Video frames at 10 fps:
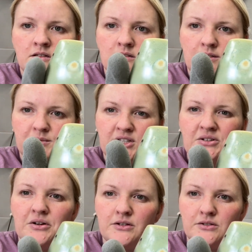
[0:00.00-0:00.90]
what do you
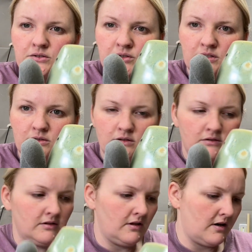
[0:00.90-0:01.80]
call the crystals
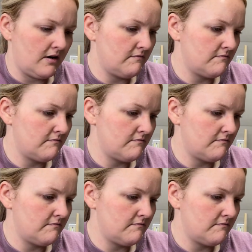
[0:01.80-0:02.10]
in there.